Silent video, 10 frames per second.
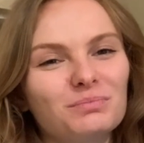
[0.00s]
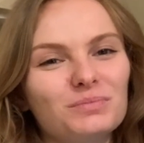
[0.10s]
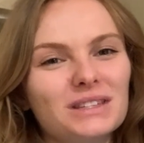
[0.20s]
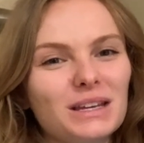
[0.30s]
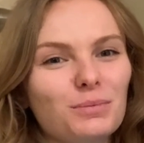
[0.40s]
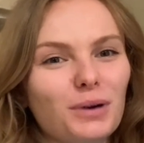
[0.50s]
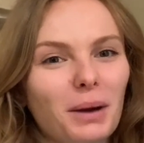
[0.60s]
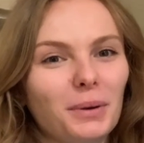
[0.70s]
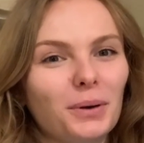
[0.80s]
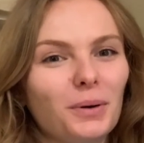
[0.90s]
deep
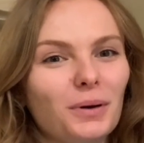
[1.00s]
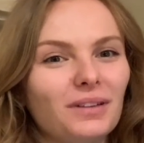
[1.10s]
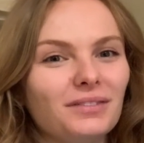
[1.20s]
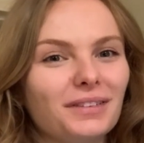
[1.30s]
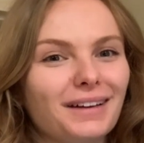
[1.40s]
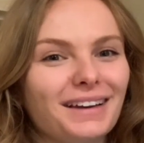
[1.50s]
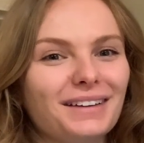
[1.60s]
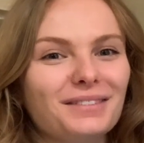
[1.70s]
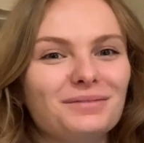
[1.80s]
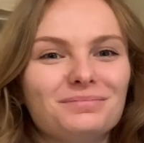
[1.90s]
rabbit hole of like
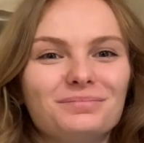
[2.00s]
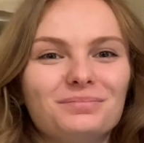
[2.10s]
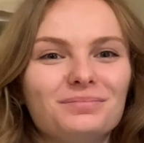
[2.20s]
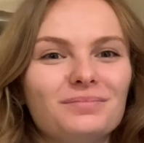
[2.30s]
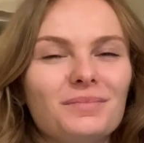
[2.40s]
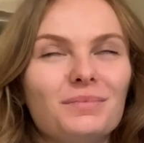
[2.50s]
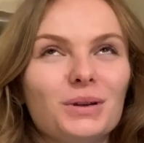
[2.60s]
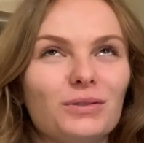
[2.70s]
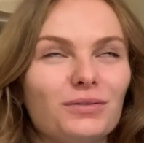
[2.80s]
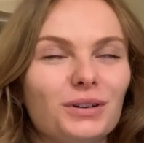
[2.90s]

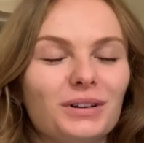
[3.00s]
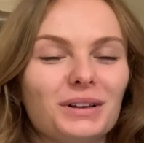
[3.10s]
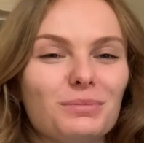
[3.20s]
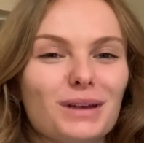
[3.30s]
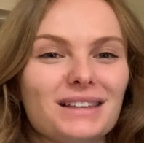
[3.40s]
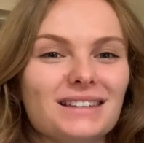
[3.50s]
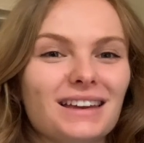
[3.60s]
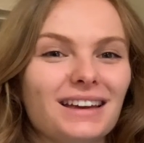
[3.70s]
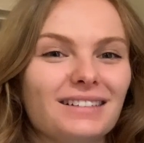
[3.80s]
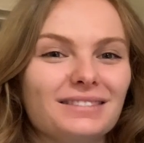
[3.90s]
beautiful,
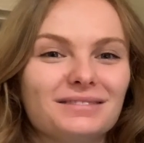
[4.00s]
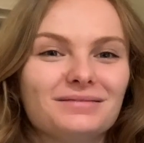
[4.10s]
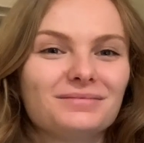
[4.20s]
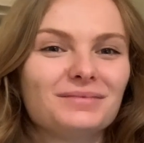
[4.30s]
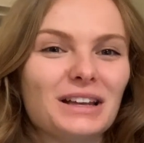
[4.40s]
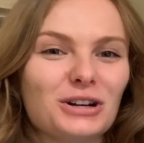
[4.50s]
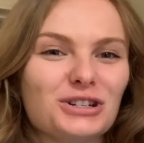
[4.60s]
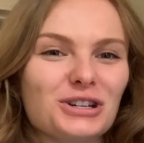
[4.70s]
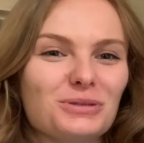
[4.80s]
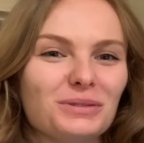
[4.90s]
amazing
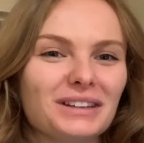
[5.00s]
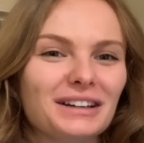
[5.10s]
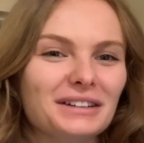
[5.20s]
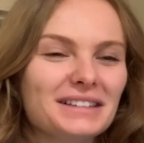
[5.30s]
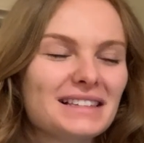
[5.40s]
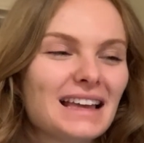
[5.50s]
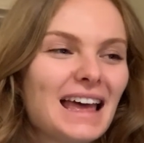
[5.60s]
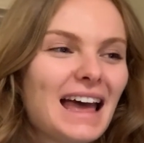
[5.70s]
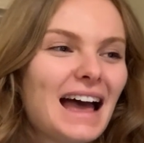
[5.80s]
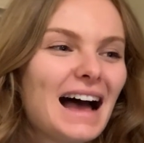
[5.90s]
interchangeable needles.
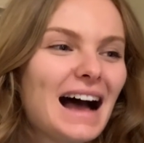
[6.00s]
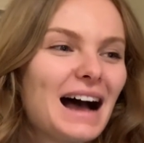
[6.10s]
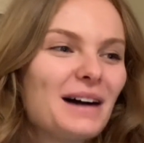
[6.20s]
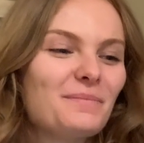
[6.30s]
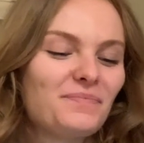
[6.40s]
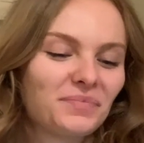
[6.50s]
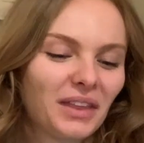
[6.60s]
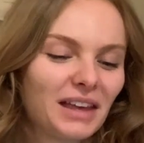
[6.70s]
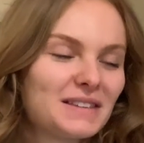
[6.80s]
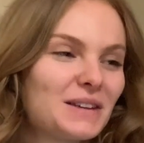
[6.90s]

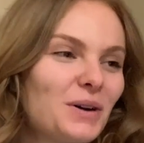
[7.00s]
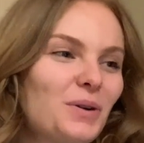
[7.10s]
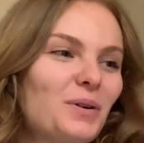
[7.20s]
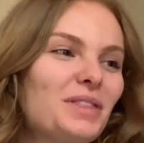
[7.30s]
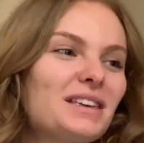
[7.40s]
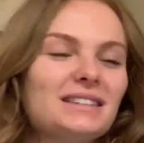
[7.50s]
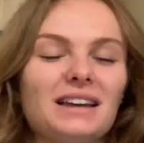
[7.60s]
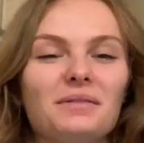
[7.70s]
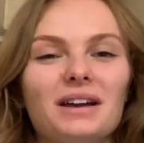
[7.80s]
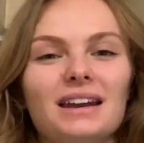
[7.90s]
So this
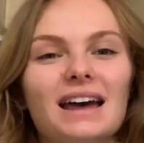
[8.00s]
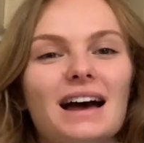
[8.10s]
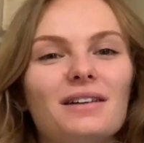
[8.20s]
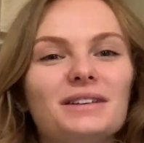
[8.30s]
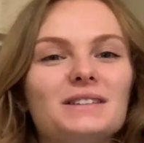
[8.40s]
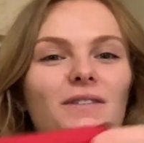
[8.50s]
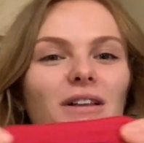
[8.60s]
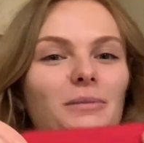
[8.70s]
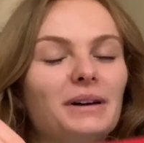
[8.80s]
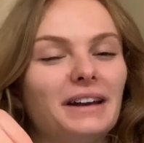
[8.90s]
set right now is
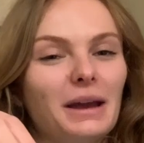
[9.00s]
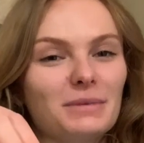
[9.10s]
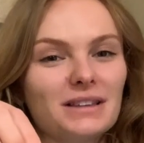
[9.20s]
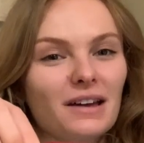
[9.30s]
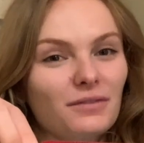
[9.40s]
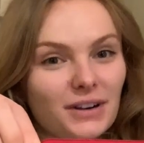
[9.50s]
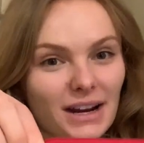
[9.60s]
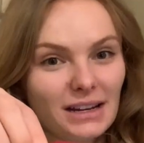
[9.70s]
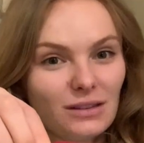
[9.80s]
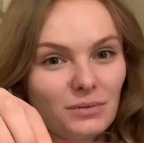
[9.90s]
available on Amazon for
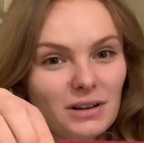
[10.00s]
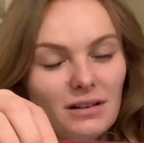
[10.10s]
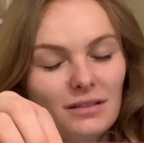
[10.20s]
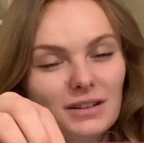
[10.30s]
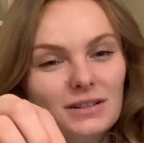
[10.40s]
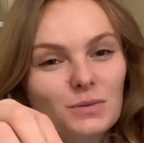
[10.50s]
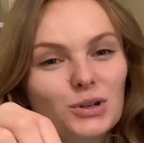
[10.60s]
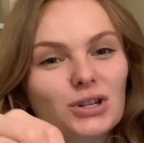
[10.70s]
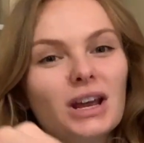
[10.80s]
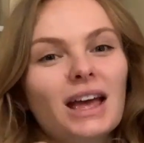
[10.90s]
$93,
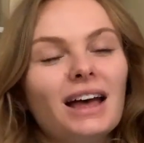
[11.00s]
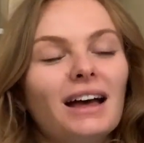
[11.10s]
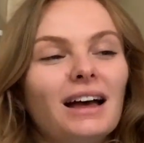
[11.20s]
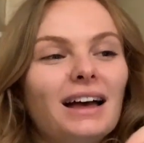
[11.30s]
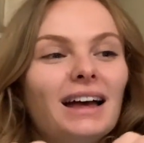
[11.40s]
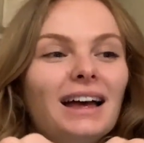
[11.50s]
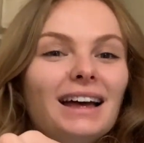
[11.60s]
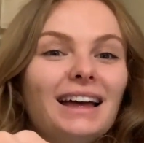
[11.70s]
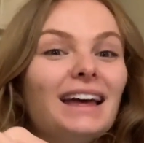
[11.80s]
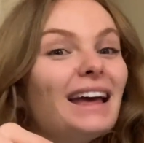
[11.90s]
which
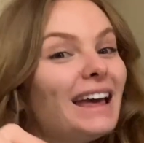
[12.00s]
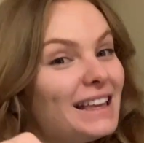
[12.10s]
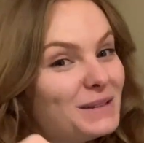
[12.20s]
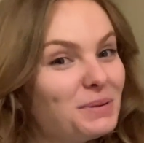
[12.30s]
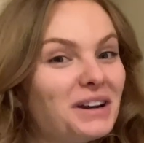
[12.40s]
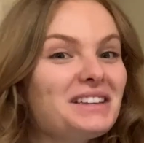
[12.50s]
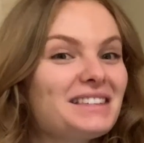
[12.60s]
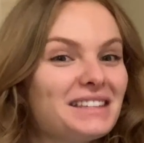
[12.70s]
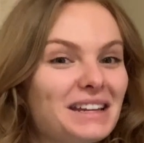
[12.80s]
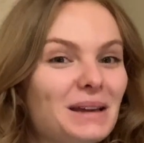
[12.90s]
is pretty
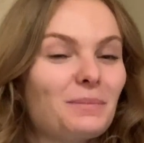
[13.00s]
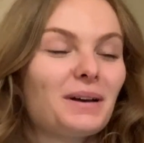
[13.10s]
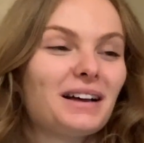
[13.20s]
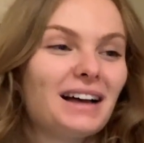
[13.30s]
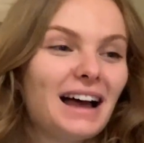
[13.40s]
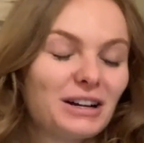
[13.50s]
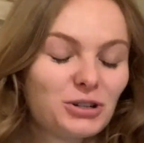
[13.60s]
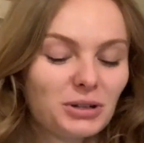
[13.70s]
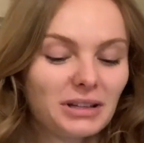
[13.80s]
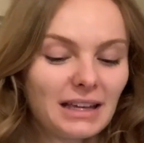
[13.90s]
steep
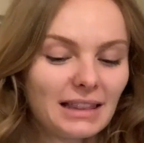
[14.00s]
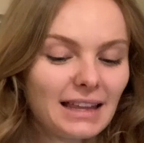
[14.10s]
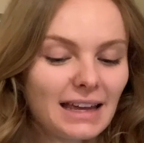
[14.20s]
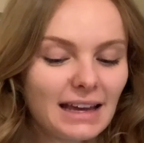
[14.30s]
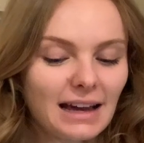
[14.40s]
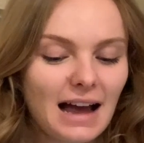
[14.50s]
actually. Like